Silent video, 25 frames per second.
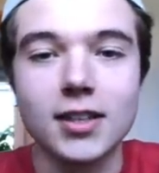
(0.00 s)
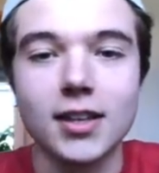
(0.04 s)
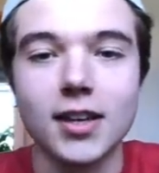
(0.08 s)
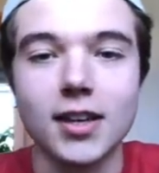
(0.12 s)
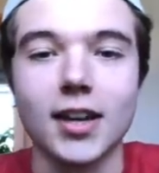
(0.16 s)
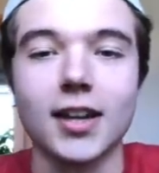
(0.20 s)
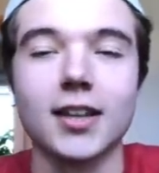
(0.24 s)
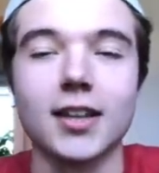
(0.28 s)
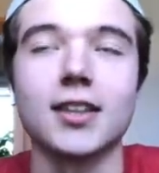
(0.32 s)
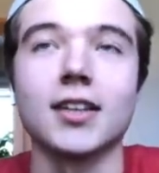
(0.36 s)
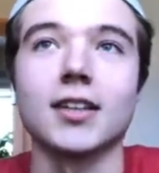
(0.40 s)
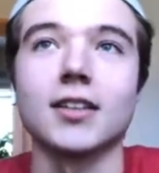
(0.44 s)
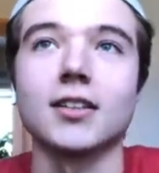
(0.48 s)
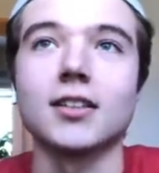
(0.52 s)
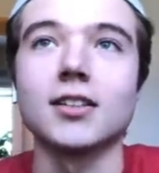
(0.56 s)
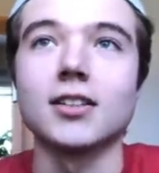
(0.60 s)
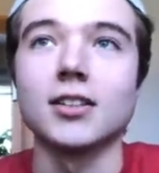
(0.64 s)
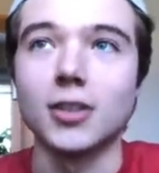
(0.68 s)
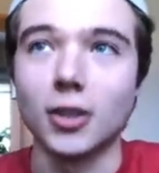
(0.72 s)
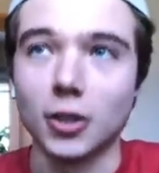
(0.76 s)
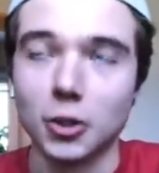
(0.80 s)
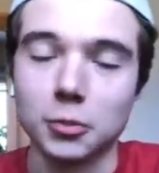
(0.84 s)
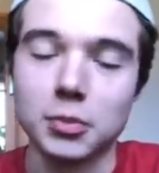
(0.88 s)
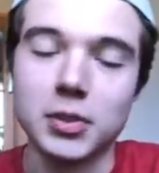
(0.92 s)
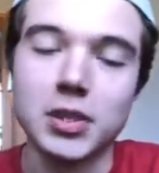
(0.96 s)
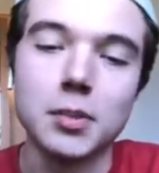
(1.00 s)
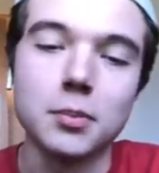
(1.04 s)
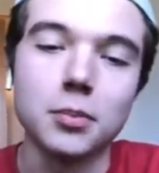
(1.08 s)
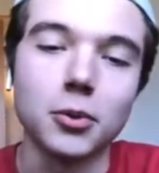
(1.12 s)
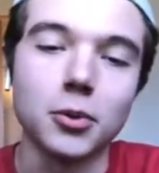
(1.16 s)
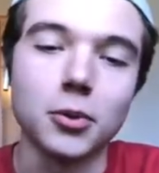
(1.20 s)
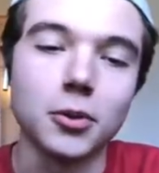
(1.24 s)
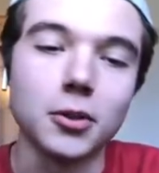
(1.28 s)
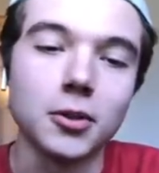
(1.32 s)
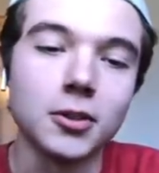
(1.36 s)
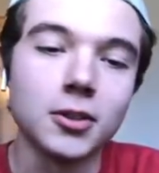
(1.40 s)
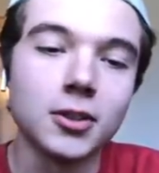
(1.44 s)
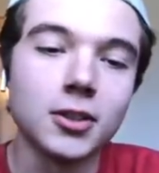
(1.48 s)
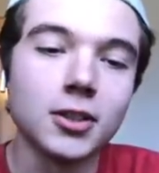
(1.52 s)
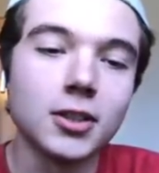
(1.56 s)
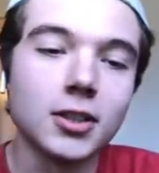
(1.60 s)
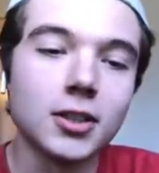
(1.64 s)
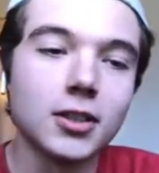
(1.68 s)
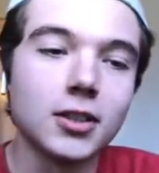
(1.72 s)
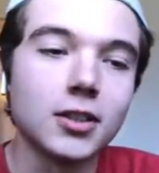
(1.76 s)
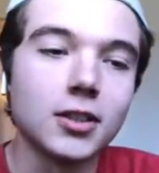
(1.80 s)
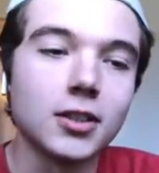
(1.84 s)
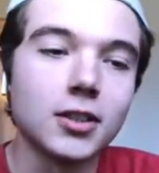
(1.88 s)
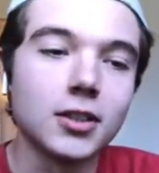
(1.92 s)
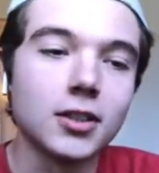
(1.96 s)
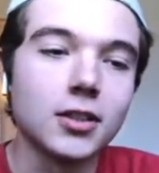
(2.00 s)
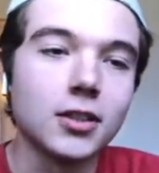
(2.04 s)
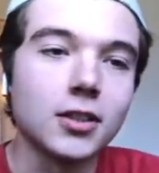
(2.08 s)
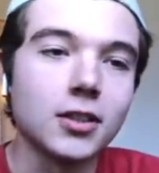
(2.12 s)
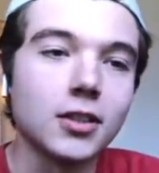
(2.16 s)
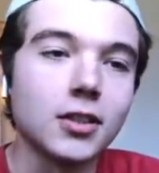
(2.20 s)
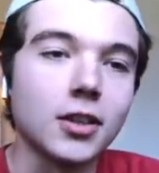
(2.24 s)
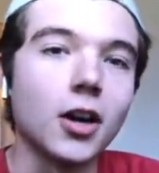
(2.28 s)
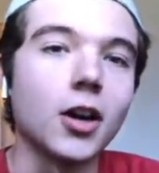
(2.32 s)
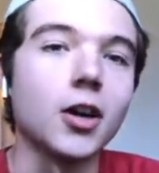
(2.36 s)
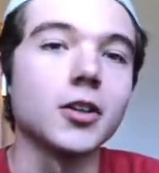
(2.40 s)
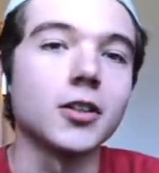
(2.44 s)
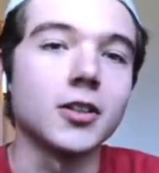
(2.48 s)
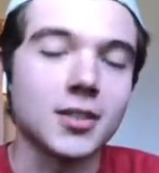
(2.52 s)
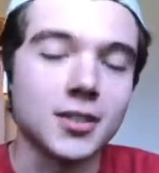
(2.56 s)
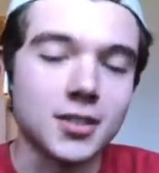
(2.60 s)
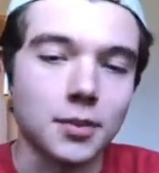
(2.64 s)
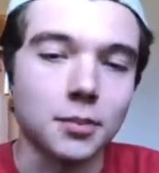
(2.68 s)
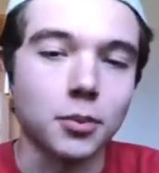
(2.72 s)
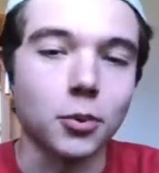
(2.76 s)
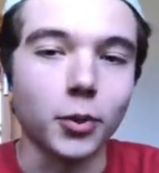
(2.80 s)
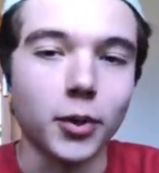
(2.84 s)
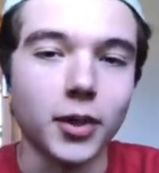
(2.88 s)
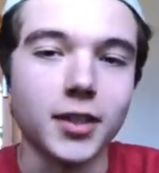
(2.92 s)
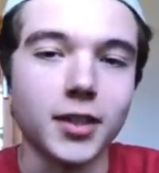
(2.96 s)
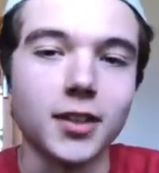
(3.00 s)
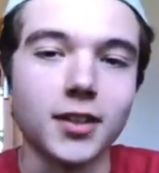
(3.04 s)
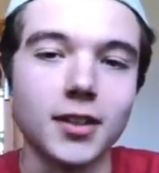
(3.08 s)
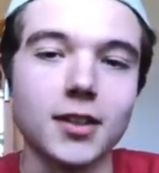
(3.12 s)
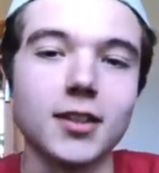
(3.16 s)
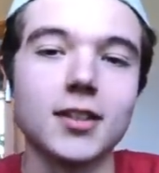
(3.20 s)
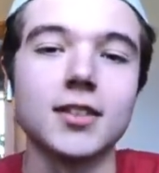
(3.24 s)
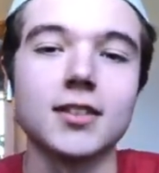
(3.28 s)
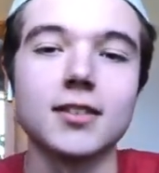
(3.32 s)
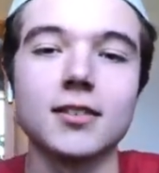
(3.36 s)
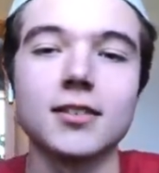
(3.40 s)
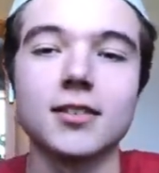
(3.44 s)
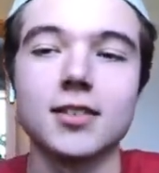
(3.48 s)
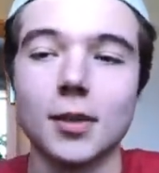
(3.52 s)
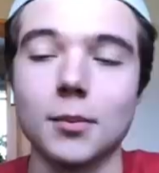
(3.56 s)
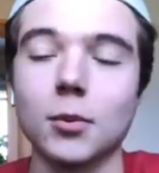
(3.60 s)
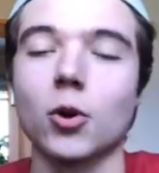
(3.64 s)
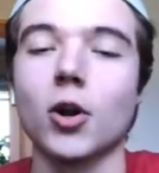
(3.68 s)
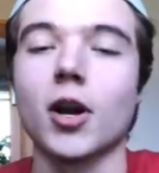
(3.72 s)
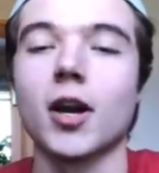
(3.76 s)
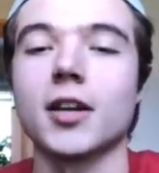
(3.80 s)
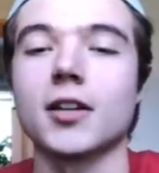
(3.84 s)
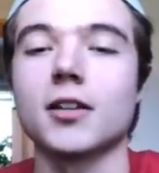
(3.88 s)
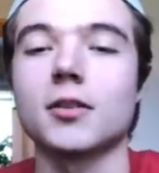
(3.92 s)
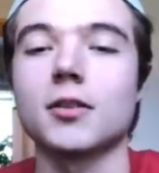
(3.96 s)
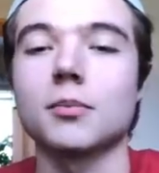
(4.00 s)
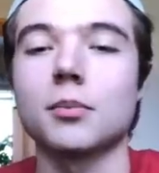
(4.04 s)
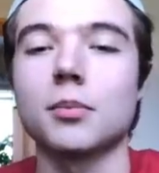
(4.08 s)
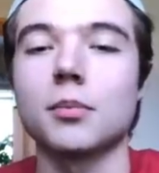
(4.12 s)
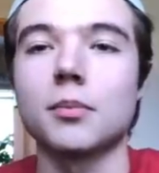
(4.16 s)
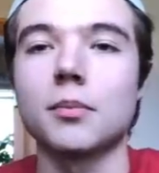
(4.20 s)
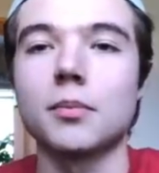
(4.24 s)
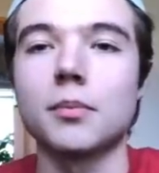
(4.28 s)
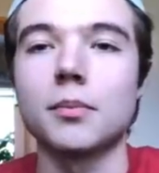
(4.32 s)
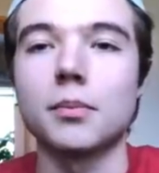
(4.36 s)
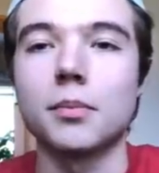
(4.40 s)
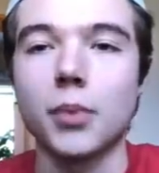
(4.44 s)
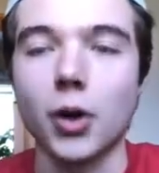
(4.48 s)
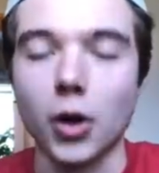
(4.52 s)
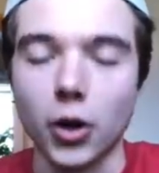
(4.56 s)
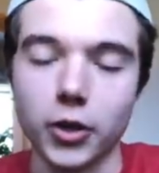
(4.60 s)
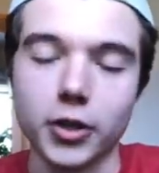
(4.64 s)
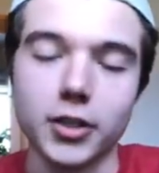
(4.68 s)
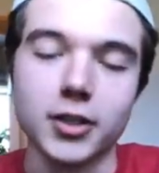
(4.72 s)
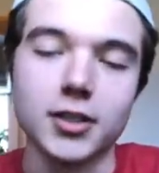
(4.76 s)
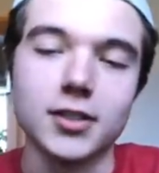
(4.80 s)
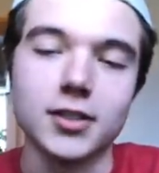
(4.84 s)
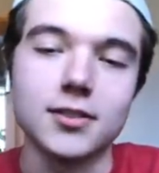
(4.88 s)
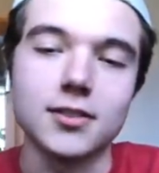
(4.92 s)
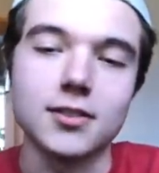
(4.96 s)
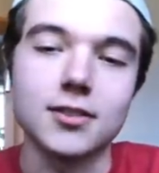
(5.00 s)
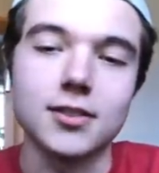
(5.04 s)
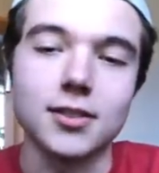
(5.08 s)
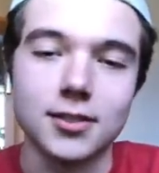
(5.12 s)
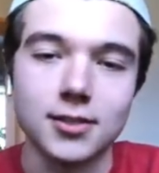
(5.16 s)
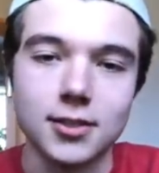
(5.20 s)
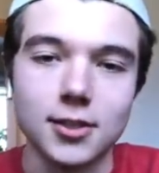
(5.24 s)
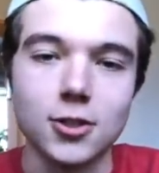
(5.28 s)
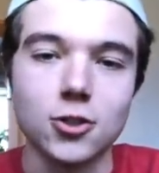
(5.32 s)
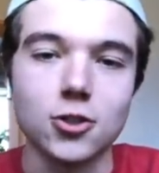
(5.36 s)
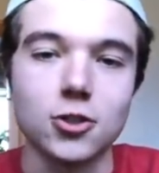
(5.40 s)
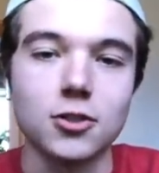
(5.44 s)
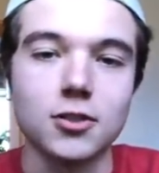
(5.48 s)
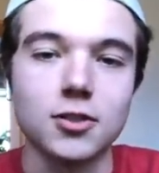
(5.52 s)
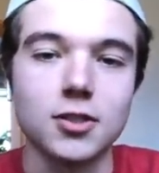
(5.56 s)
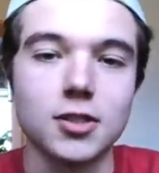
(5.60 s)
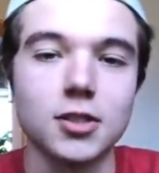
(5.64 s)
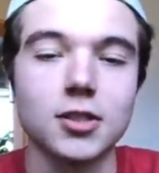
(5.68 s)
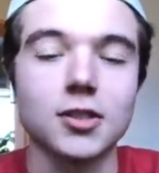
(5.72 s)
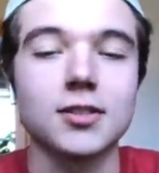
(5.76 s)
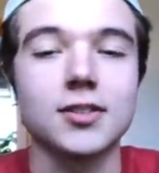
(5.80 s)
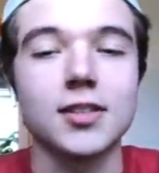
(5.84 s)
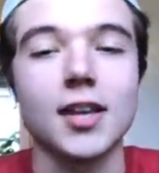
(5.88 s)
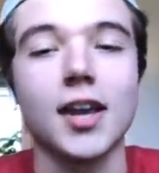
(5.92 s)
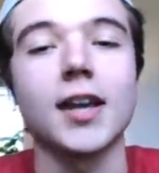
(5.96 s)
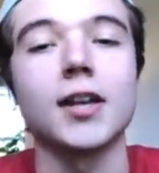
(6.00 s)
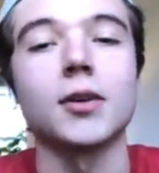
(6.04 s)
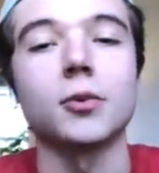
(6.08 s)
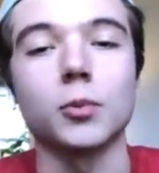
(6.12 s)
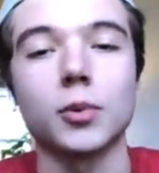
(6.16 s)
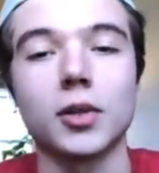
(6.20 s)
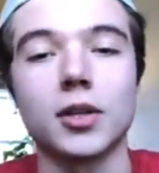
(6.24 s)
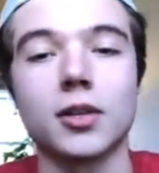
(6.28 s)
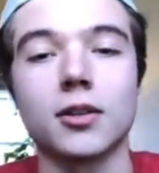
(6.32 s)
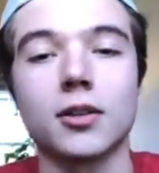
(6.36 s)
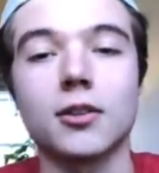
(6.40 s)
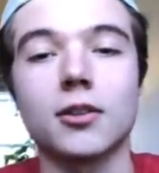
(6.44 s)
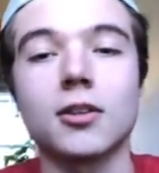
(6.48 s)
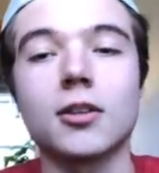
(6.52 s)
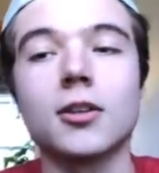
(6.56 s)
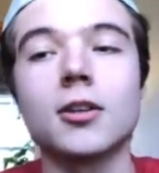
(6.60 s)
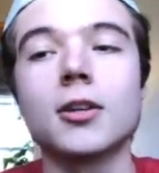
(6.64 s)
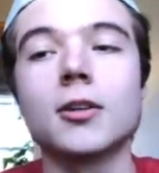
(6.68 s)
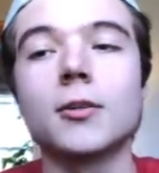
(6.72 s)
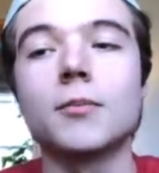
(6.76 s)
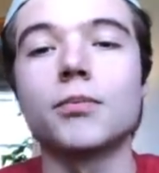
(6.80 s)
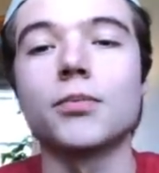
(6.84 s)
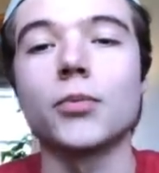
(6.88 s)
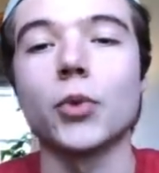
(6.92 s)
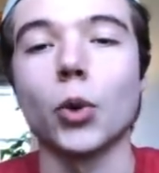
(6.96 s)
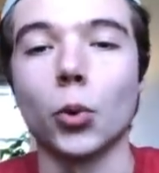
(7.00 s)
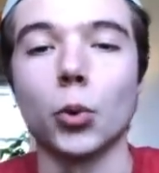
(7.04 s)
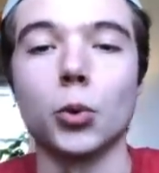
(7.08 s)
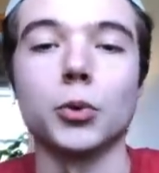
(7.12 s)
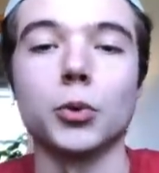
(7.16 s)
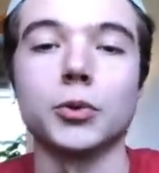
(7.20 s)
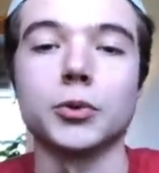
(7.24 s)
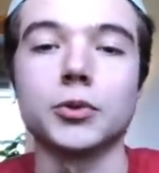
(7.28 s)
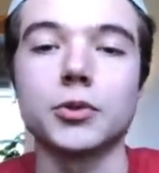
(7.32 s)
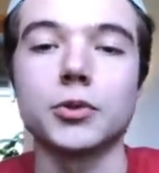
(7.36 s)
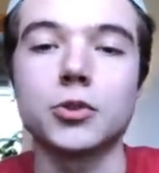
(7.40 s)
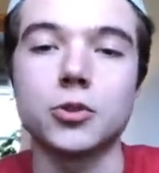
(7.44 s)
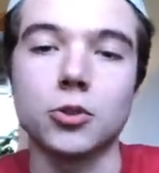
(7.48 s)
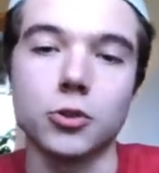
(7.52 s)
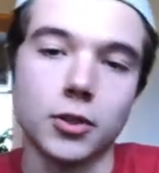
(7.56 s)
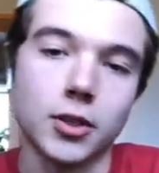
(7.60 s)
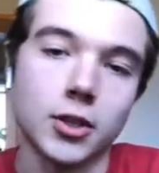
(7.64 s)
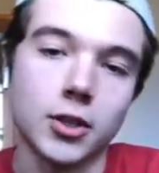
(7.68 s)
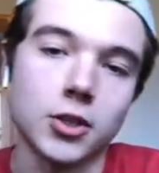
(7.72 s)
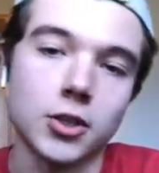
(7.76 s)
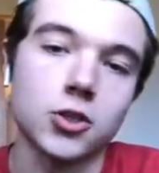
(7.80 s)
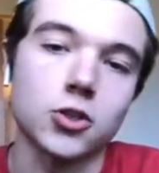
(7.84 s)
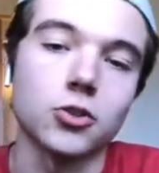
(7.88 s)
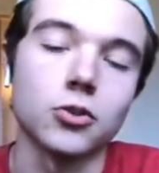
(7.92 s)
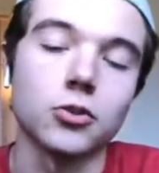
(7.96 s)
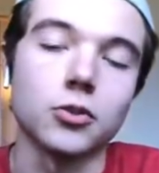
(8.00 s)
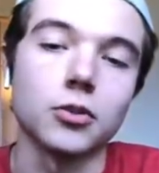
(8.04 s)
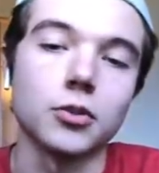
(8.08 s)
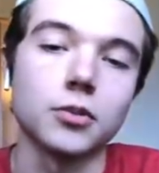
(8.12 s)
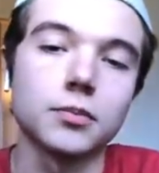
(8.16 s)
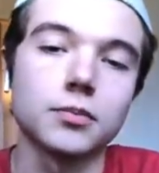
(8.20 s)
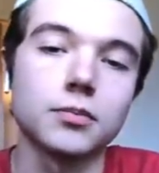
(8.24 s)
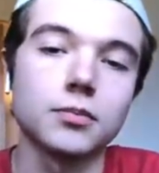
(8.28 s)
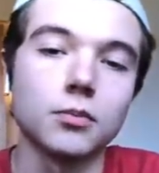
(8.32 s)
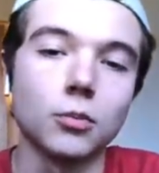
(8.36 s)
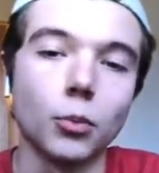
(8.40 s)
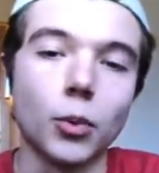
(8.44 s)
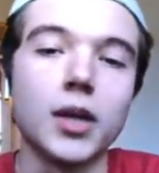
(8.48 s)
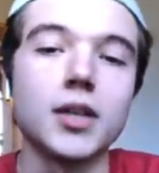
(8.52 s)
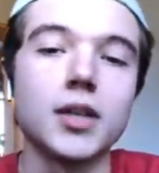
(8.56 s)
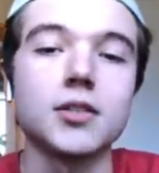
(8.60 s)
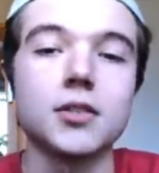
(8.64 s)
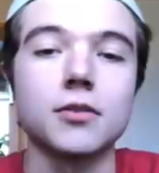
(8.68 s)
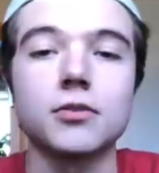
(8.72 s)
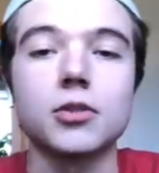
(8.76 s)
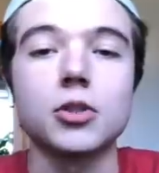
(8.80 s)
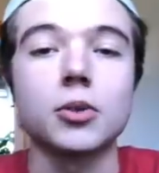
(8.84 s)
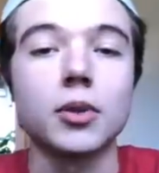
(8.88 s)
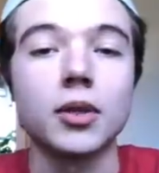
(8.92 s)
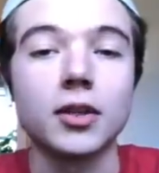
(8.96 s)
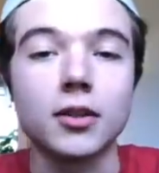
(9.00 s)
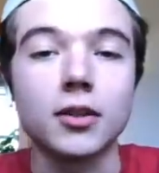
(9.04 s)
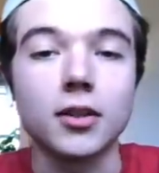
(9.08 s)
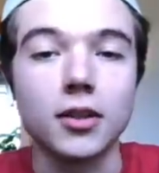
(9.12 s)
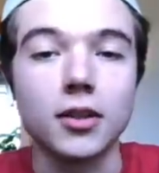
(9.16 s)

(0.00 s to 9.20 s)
And I think young people are disappointed in the Democratic Party's decision to side with old traditional ways of doing